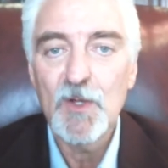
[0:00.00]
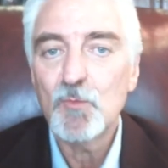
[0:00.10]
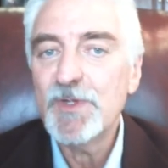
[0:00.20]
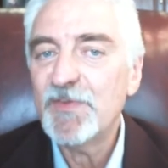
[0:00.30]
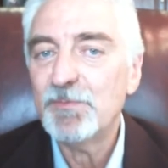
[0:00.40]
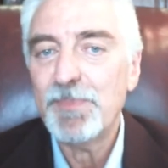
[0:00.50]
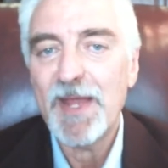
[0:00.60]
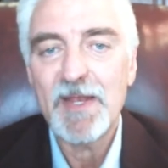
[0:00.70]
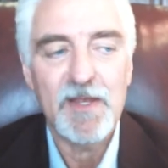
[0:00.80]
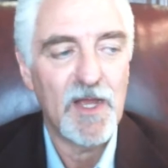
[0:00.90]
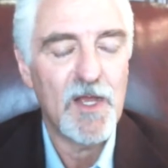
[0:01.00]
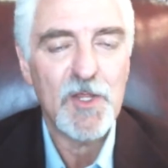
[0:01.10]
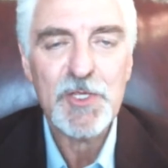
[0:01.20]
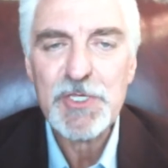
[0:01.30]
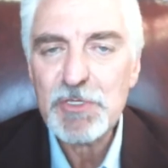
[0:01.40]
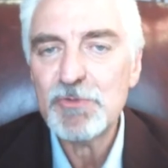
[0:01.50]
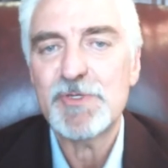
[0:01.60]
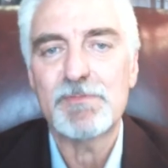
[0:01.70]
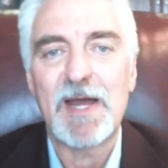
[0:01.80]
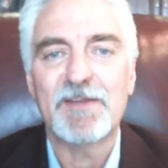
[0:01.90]
We spend a huge
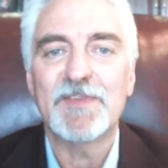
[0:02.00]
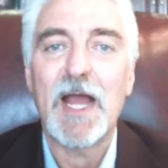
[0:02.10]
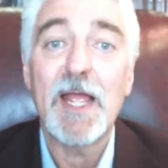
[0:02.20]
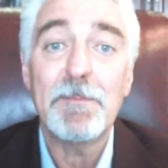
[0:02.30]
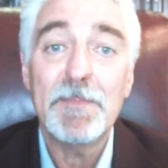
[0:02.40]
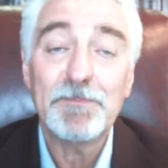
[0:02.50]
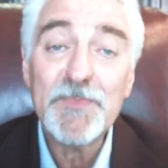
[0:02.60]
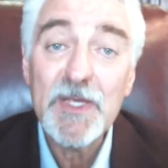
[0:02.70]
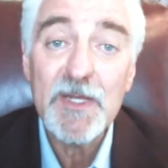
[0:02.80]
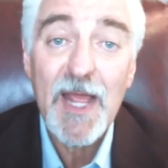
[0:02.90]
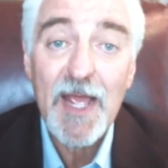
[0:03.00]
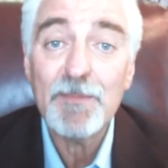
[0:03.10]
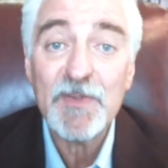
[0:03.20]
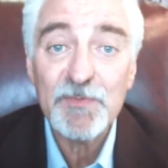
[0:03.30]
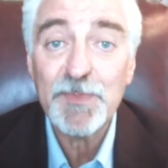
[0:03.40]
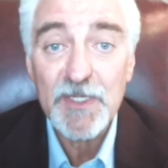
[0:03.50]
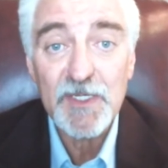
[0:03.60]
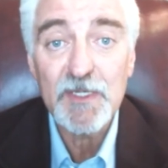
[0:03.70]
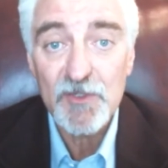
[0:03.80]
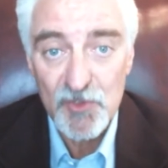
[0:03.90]
amount of time in
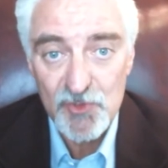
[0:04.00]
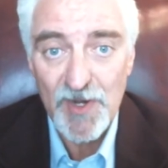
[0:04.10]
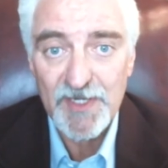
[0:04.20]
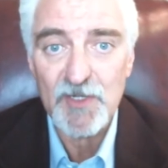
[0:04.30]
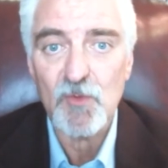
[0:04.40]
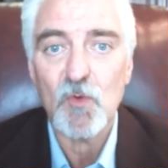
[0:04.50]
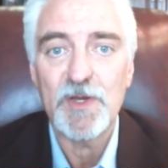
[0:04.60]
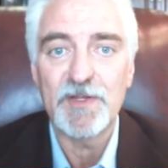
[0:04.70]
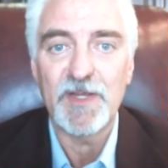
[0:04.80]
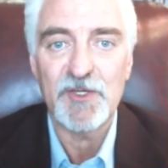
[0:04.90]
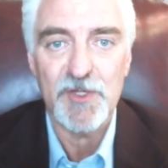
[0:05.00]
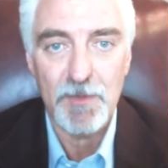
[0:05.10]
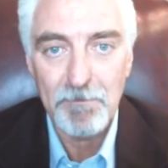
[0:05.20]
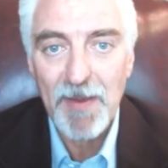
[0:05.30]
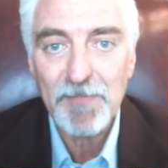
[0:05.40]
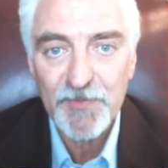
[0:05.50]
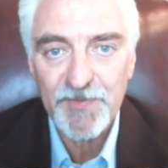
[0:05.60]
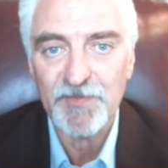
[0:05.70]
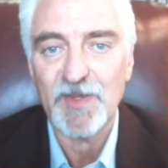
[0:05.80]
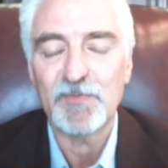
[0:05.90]
MSP training or orientation, the Member
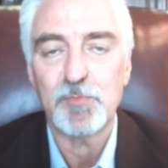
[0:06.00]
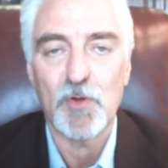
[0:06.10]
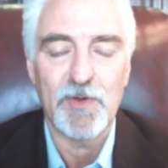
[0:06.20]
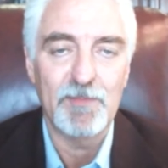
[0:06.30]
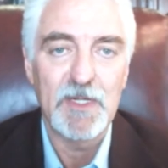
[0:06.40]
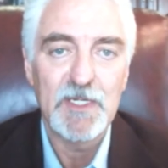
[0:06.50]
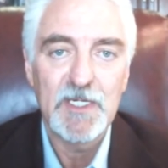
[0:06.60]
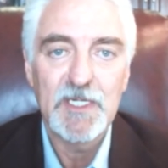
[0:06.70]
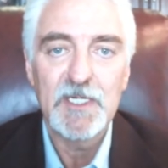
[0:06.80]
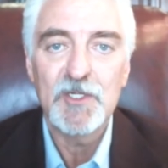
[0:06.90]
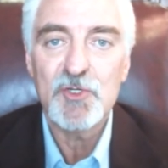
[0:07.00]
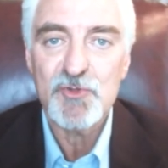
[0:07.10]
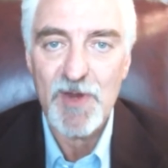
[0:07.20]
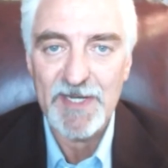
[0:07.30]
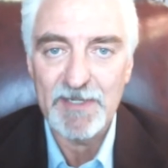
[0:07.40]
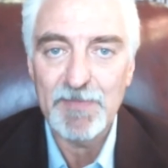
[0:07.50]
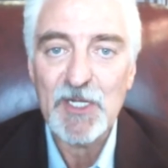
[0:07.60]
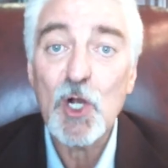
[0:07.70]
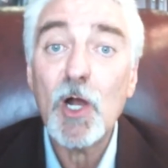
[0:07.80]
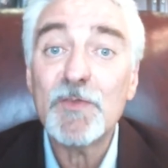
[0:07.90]
Success Program training,
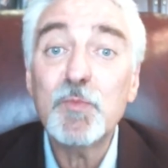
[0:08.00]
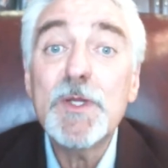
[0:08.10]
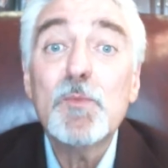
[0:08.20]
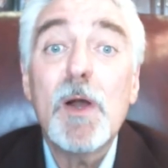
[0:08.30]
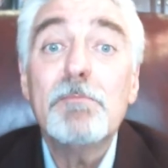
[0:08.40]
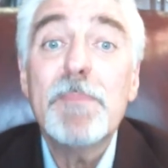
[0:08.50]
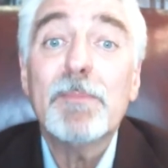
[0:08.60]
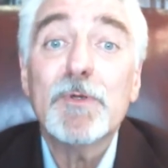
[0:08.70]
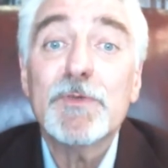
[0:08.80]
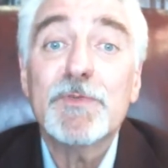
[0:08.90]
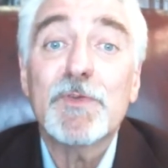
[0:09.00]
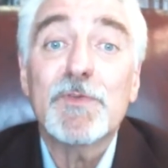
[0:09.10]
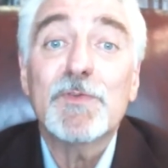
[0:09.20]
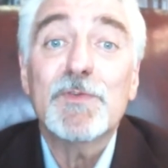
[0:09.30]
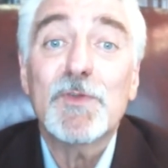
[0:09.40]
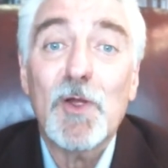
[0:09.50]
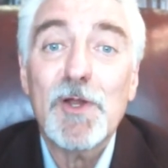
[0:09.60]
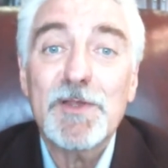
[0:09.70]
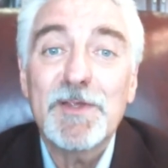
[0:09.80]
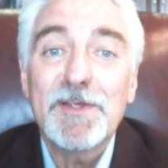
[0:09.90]
because we want members to start